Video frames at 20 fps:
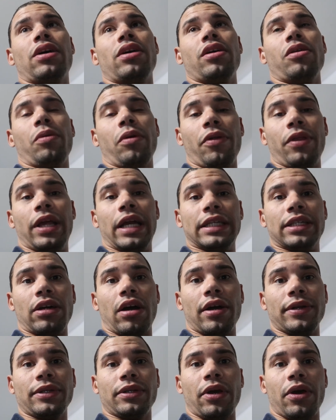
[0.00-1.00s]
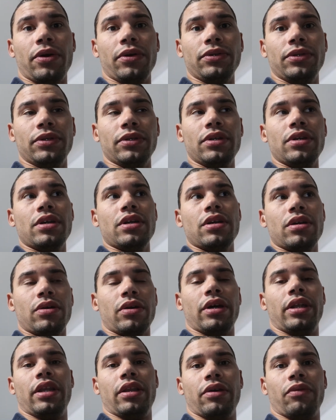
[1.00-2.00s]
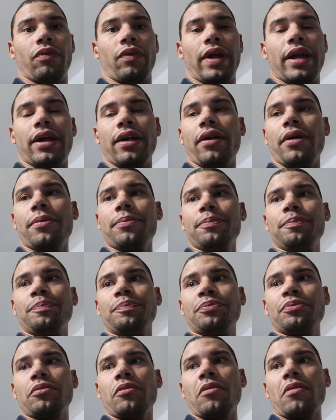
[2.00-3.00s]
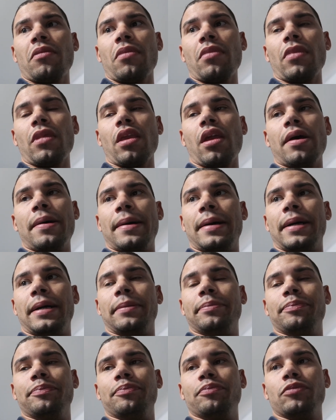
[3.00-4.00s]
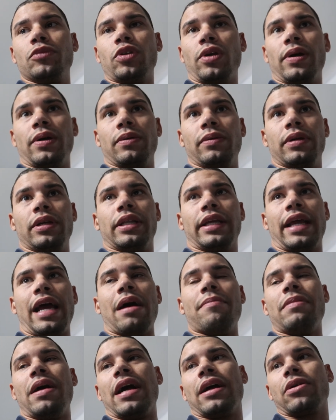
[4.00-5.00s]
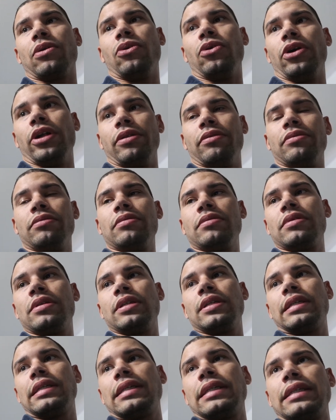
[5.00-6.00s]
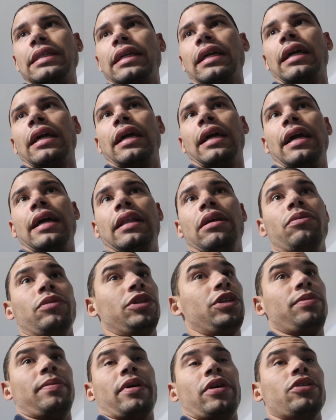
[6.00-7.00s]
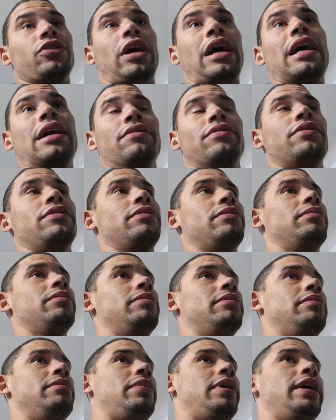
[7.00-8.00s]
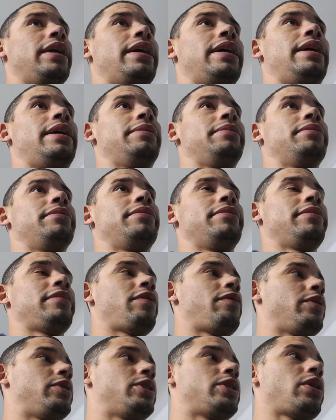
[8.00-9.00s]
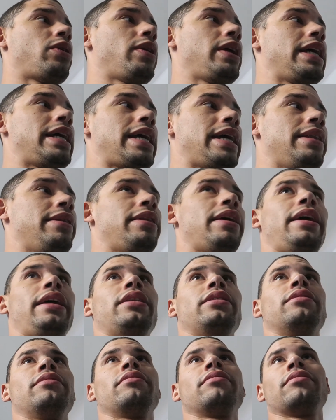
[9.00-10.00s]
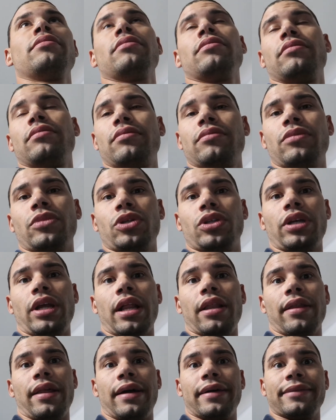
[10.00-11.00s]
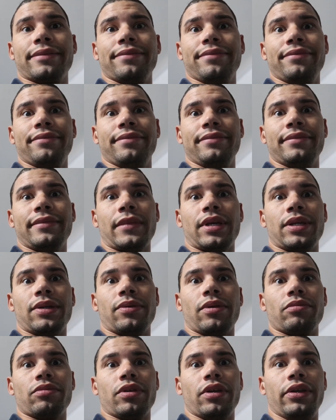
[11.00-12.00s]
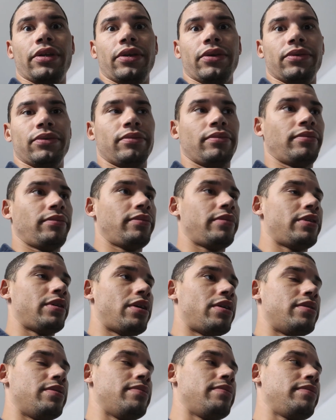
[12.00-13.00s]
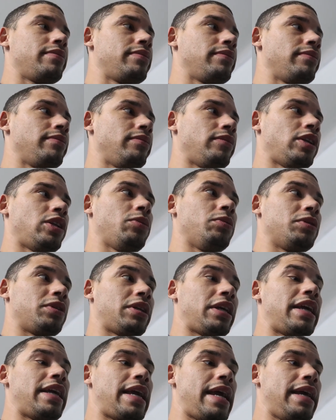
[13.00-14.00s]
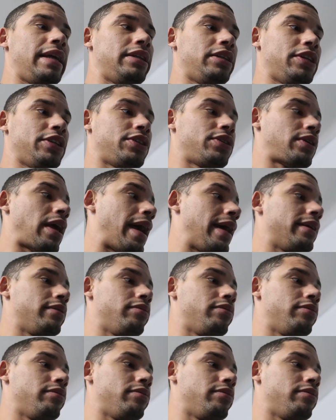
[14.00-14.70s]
are, where the exhaust goes in the rear. So get the cap back on and then we should be able to drive. But if it's still leaking, then we're shit out of luck. I don't know what I'm gonna do. So it was leaking just